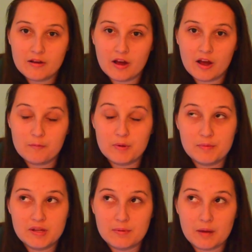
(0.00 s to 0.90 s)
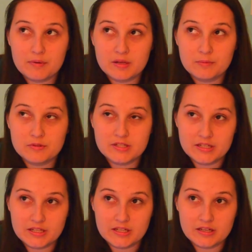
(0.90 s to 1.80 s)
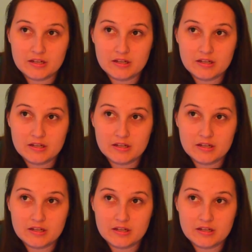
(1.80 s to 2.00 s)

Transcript: Bibbidi Bobbidi Boutique,